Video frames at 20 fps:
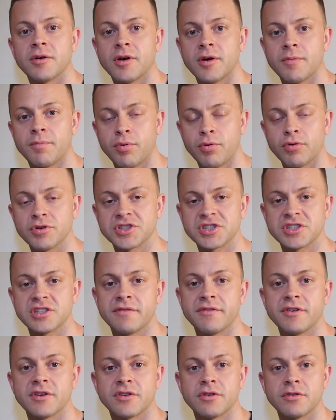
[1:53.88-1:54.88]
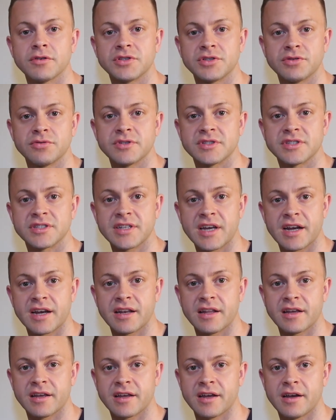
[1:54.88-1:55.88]
a portion of it go to a
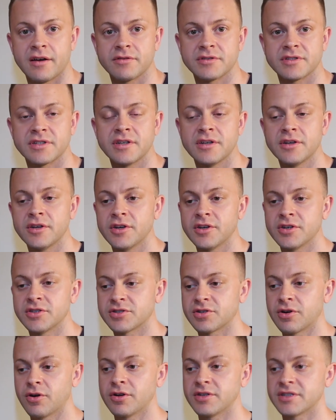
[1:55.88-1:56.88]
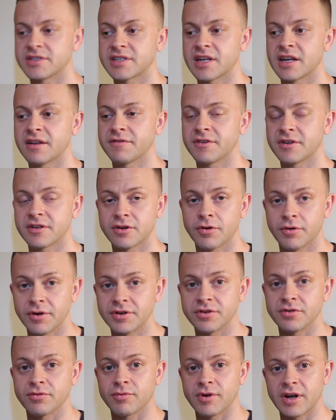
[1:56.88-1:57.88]
second account. So instead of it
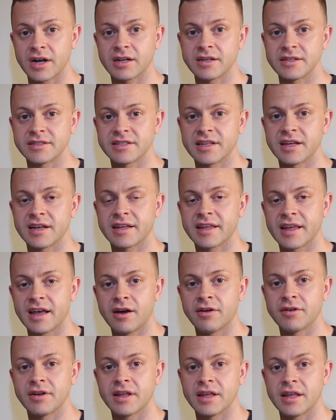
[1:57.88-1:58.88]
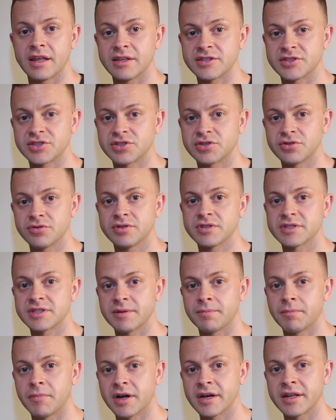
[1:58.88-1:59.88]
going directly to that account, as soon as
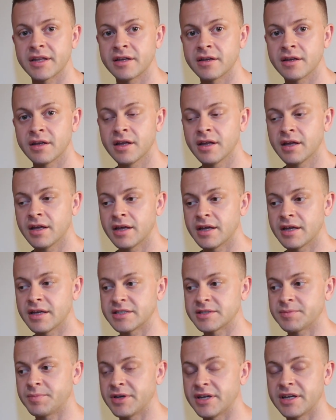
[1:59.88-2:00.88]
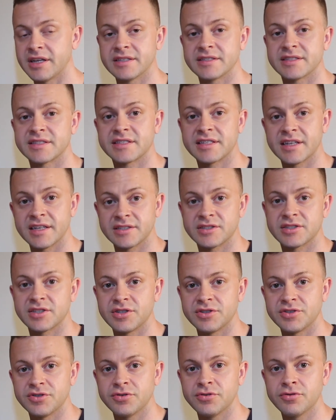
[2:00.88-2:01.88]
the money is being sent
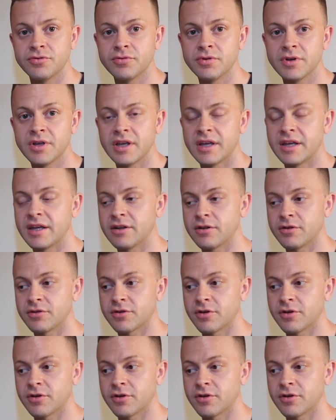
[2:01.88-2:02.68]
to you, it'll